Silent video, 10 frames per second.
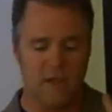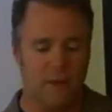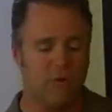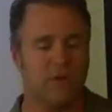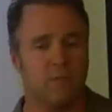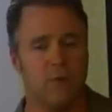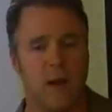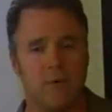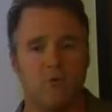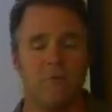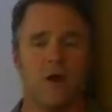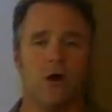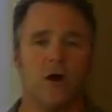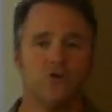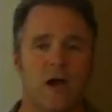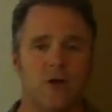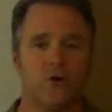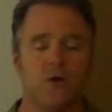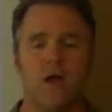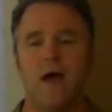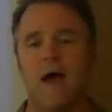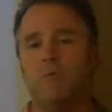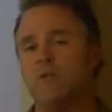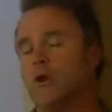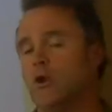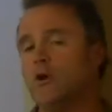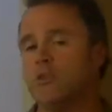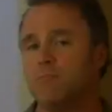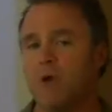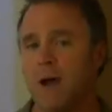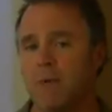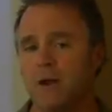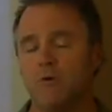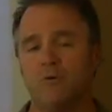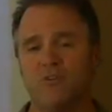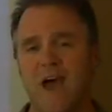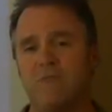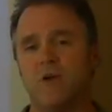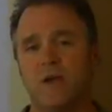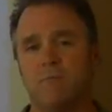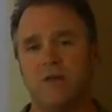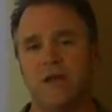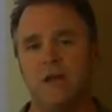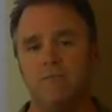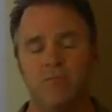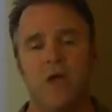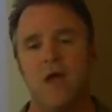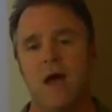I went to the property with my contractor. I went to look at the property when it was halfway completed.